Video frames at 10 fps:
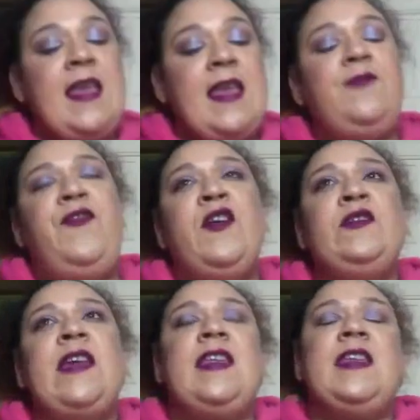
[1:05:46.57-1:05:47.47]
It
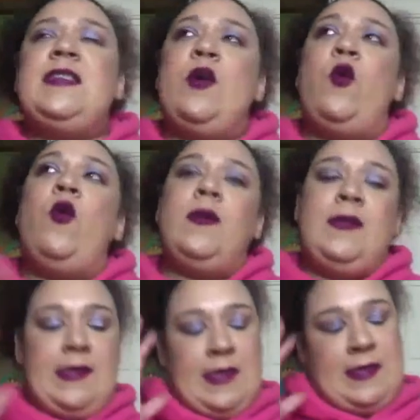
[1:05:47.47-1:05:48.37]
feels like it's
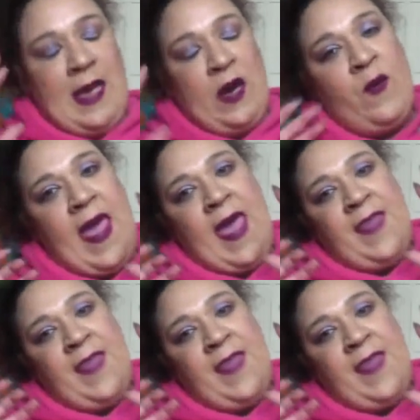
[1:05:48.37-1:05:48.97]
the tarot